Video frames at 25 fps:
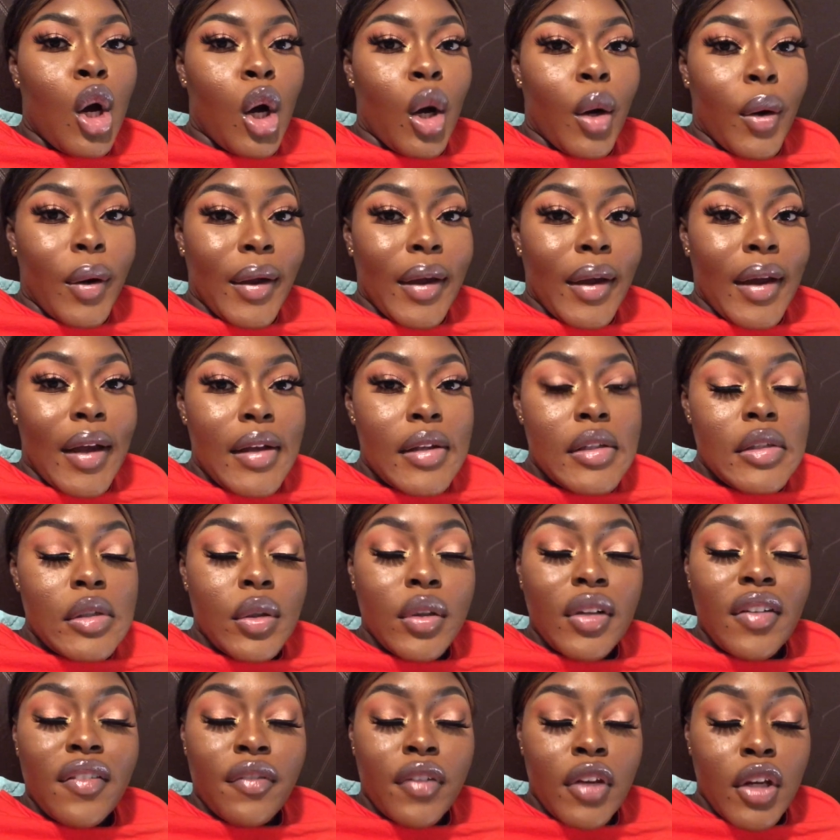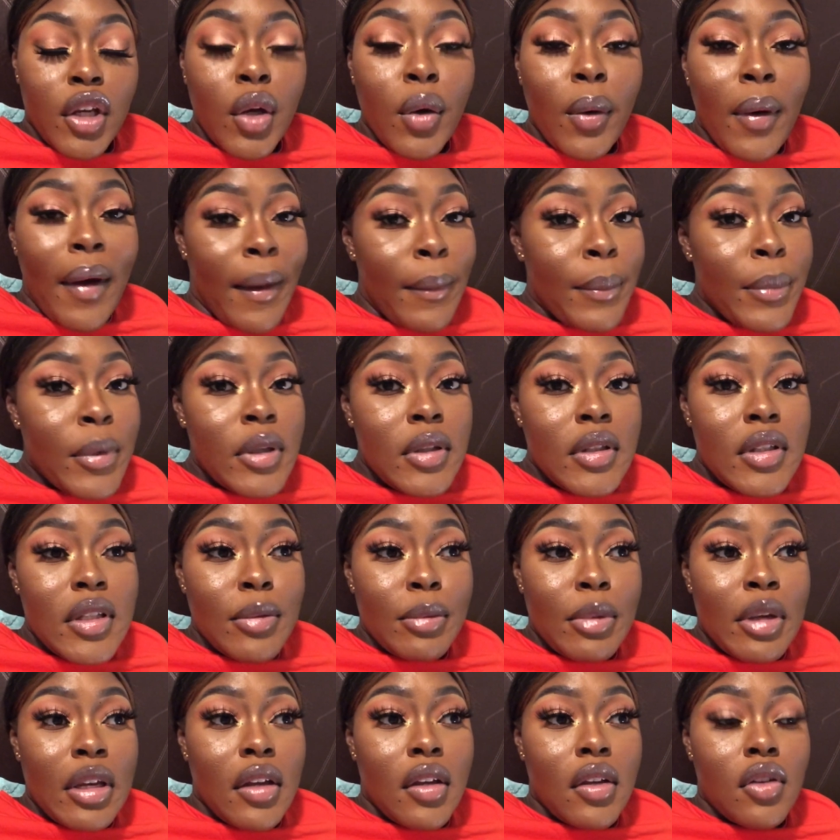Alright guys, so the video happened to
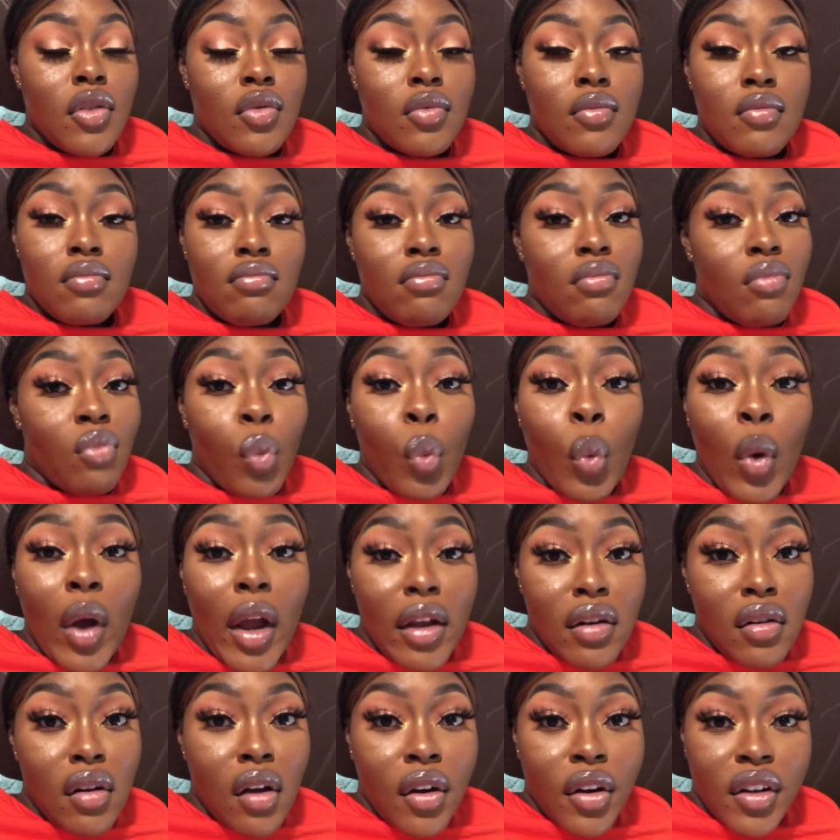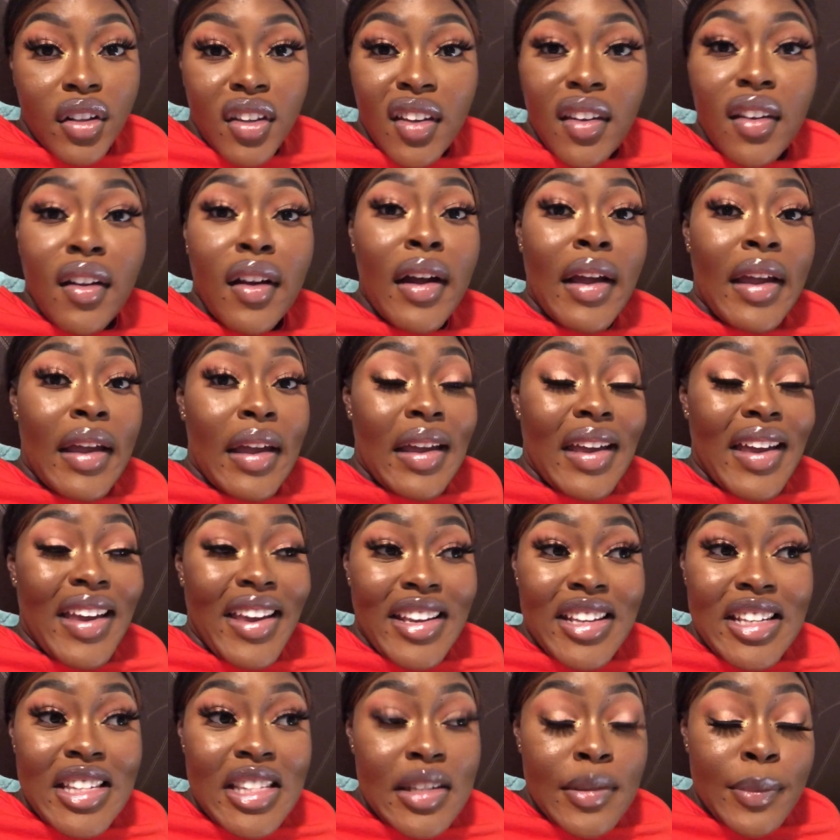be way longer than I
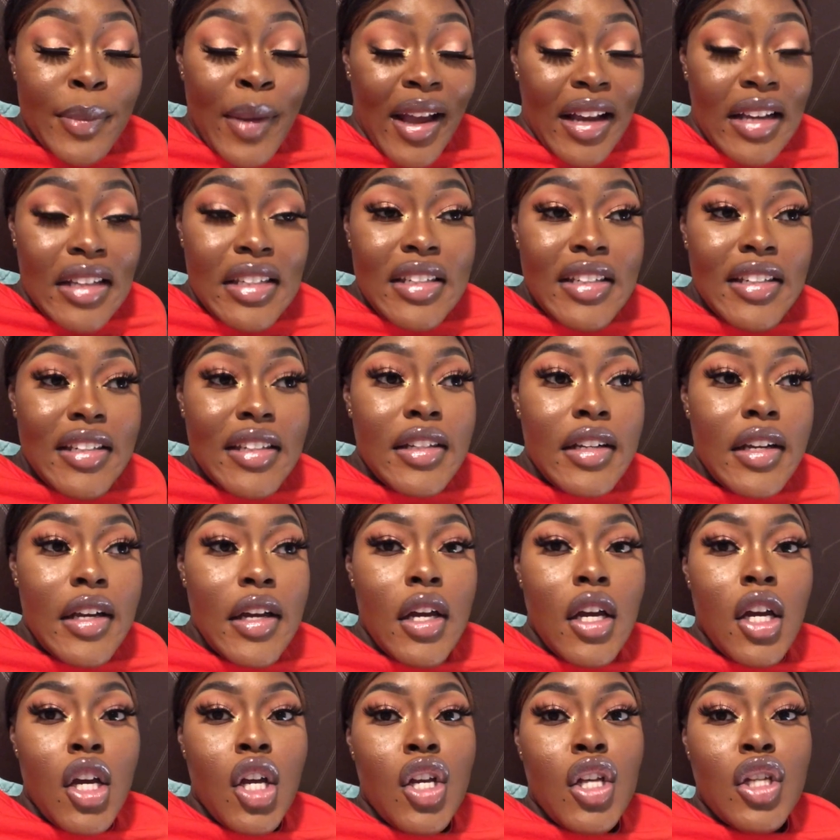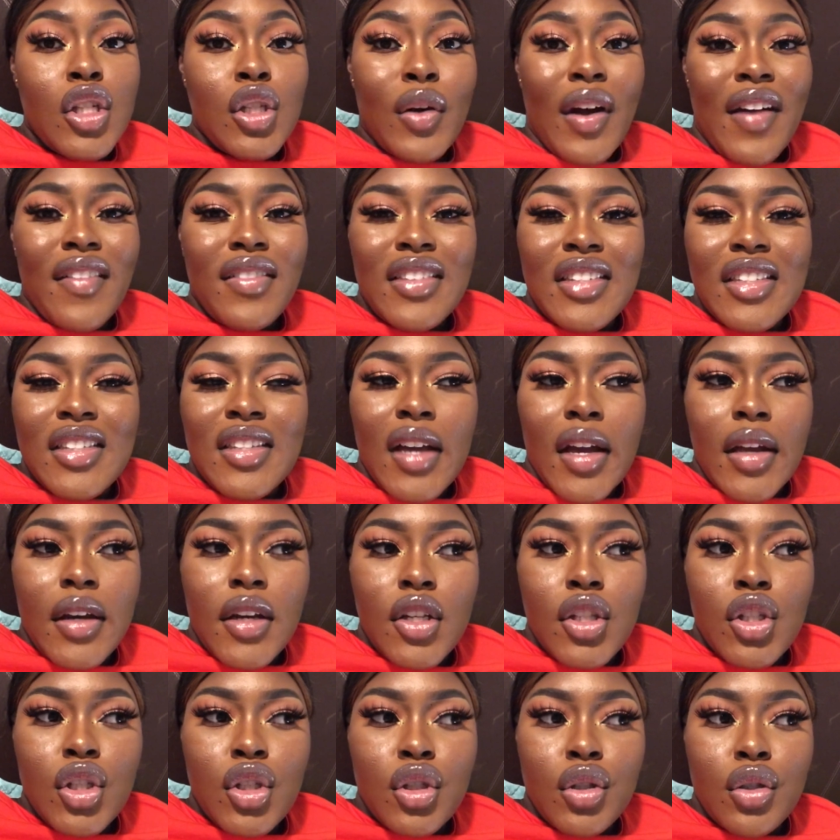expected, so I've
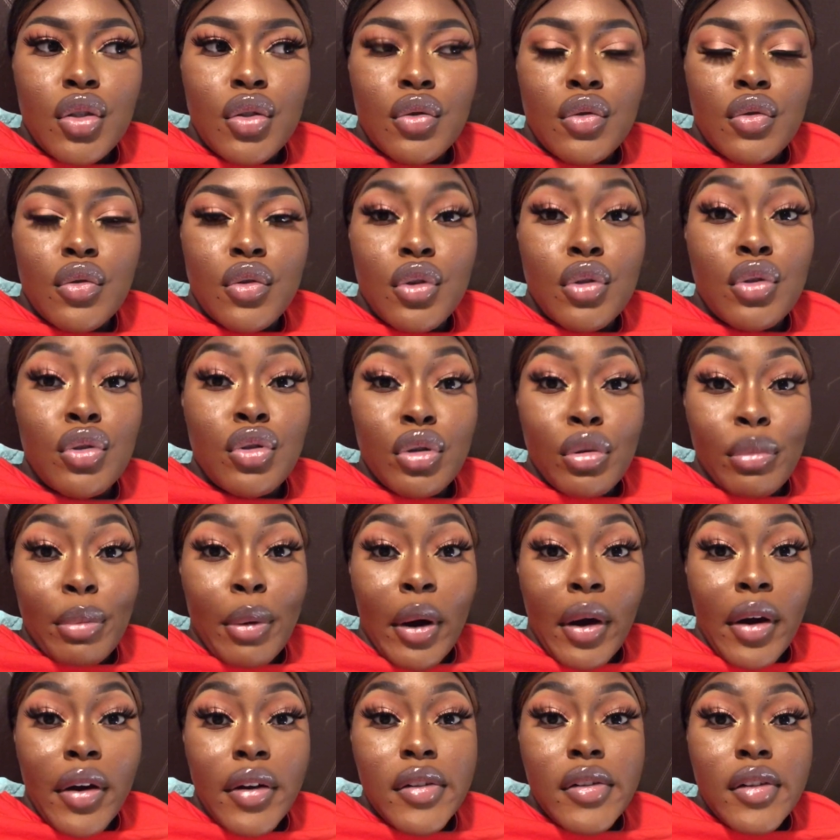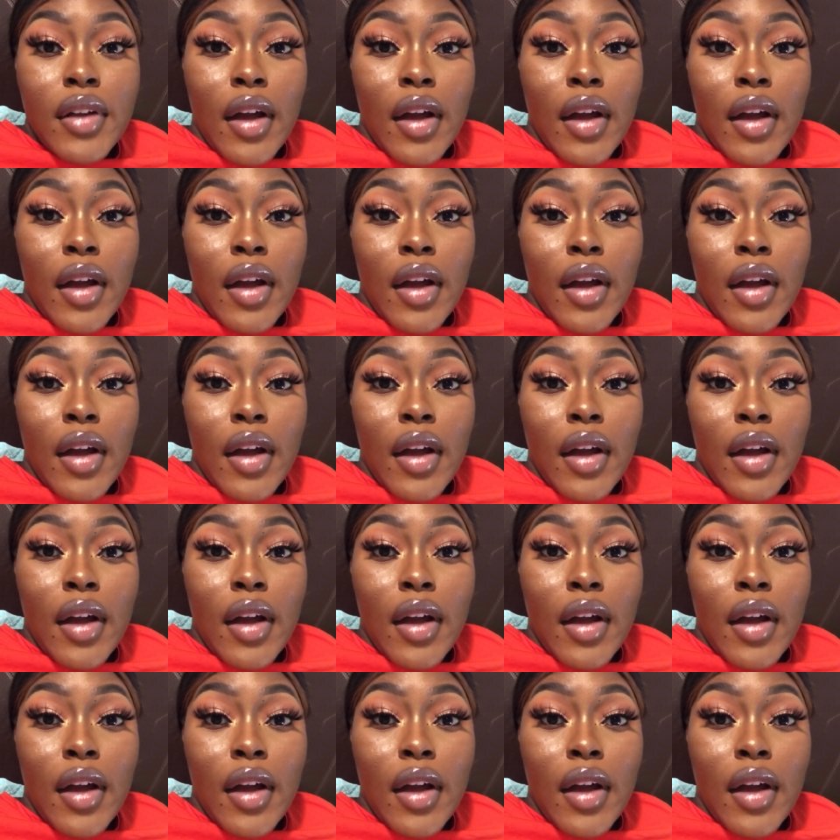decided to do 2 parts.